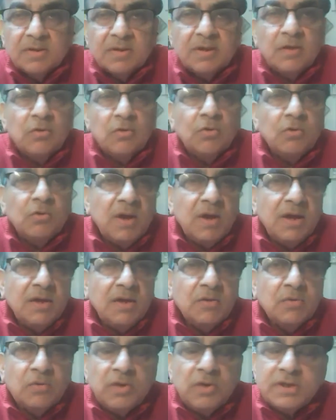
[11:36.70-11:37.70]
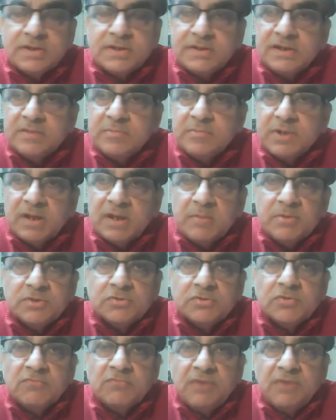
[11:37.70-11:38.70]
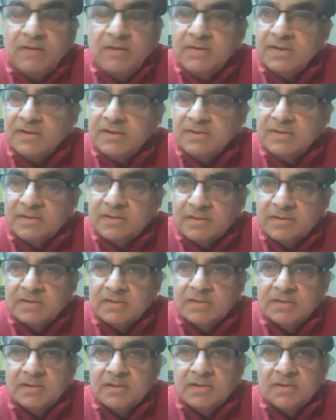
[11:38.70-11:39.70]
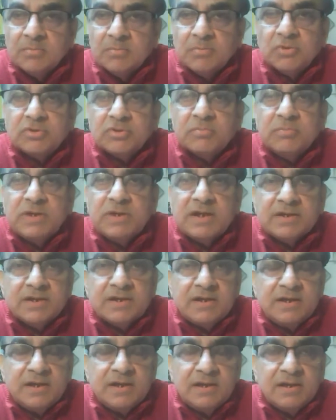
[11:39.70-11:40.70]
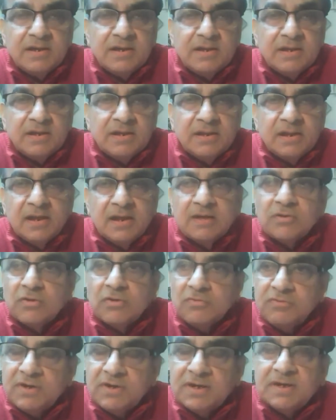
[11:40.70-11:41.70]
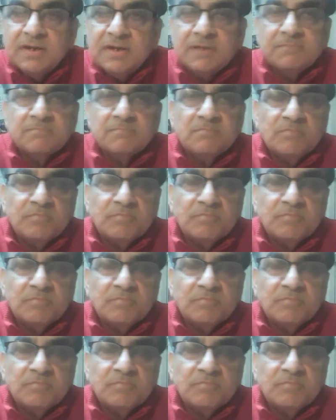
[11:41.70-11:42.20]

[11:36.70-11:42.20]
Now, why West is becoming so violent, both militarily and covertly?